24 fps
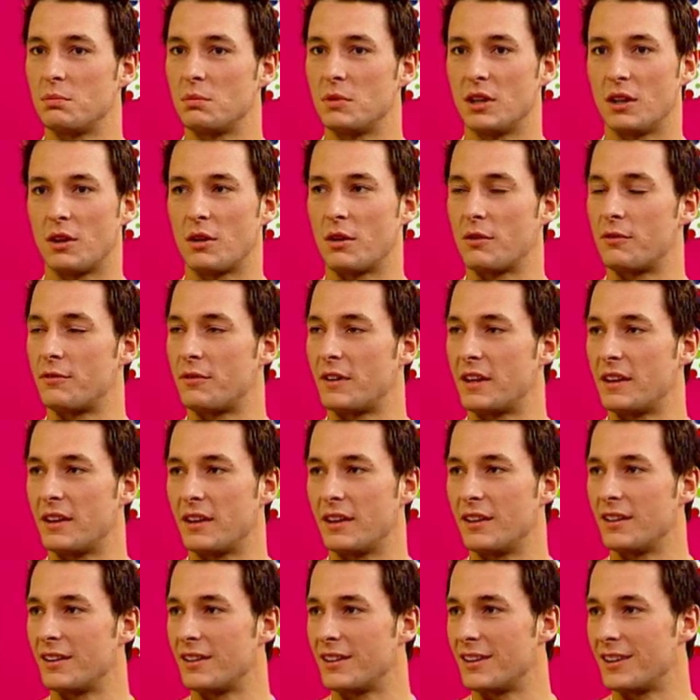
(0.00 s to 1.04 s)
you know, the fun
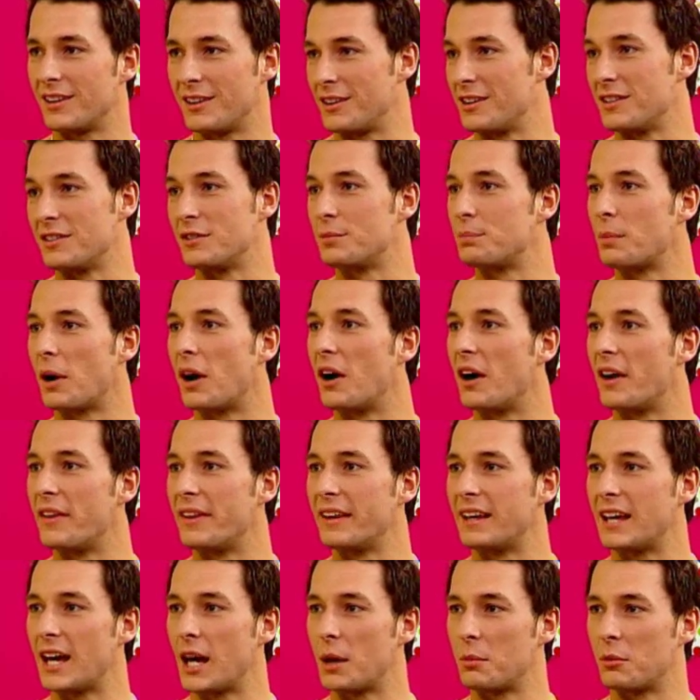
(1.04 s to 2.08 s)
that it is behind
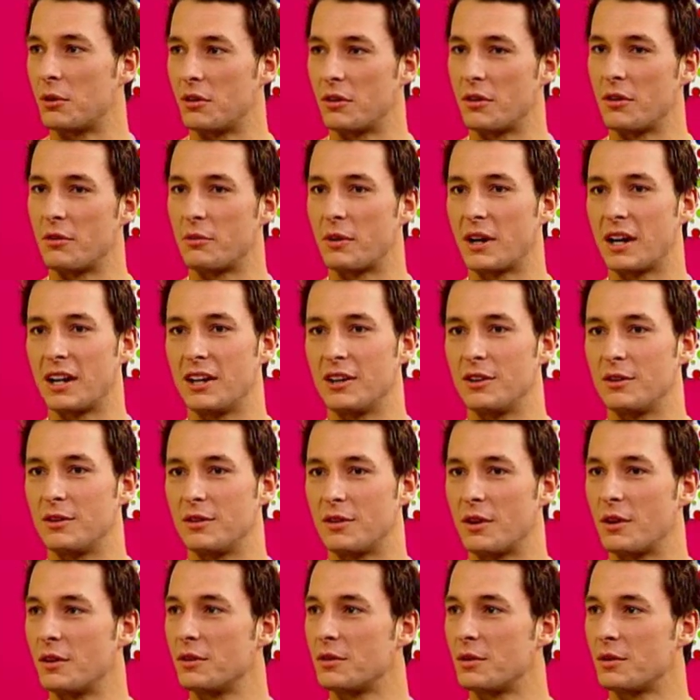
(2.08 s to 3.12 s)
the camera and on the radio
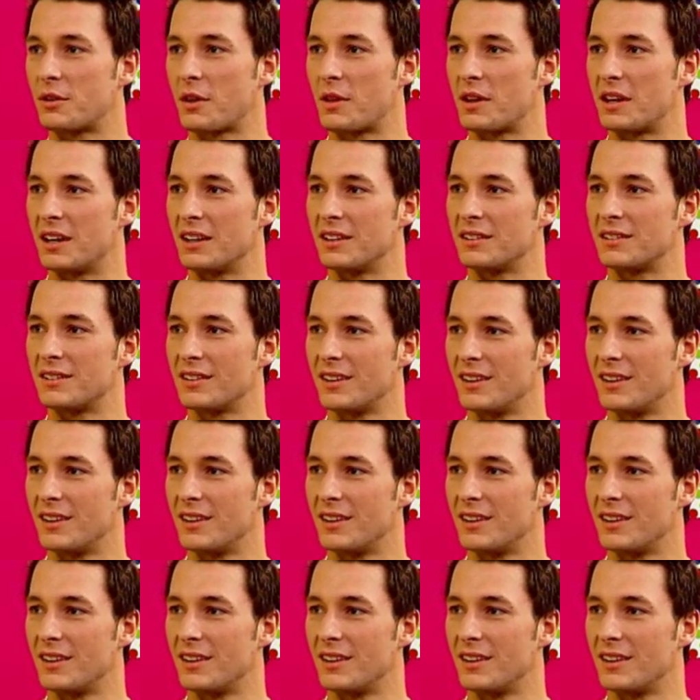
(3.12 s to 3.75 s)
and those sorts of things.